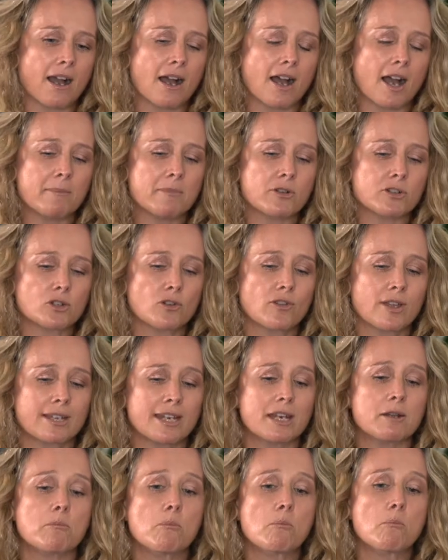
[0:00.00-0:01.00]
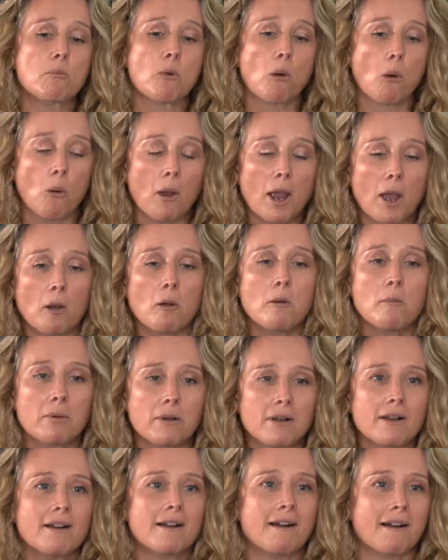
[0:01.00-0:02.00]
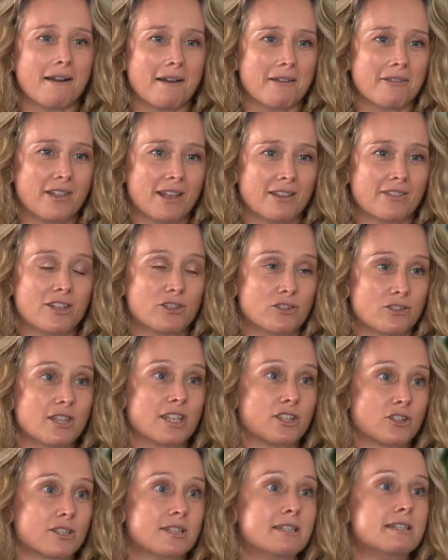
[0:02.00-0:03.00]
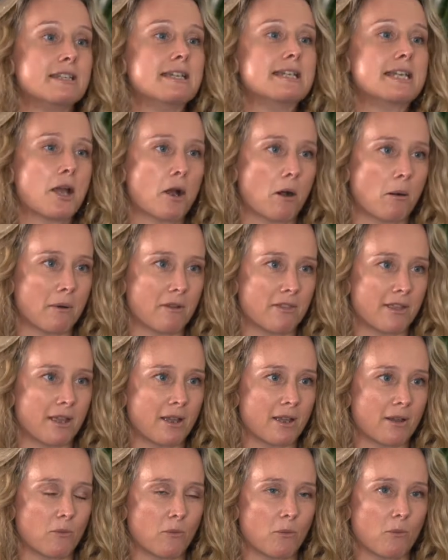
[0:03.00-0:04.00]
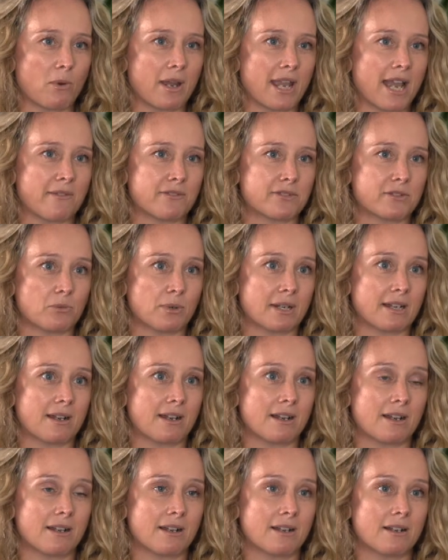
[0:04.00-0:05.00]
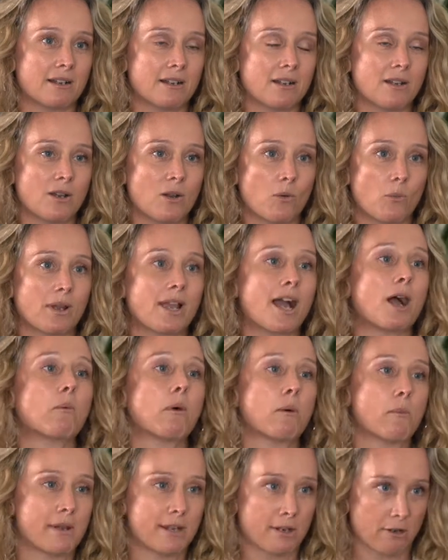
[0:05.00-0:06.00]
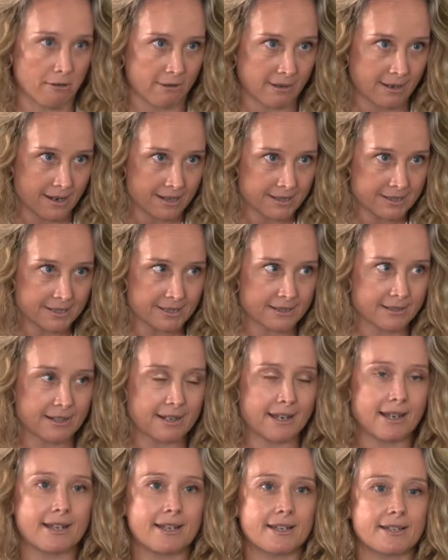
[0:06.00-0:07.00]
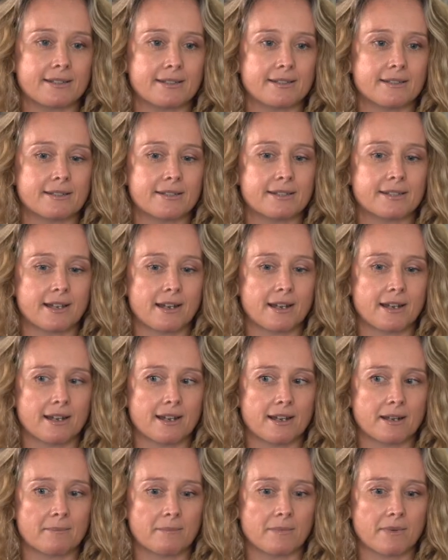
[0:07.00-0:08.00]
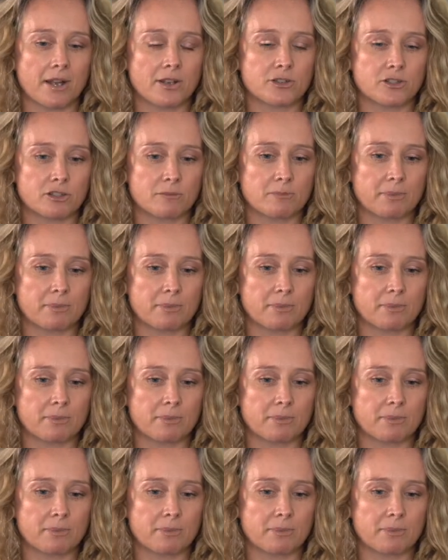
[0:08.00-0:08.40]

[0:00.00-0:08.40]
I'm not sure they need more help. I think they just need help. I think we are what we create, and I do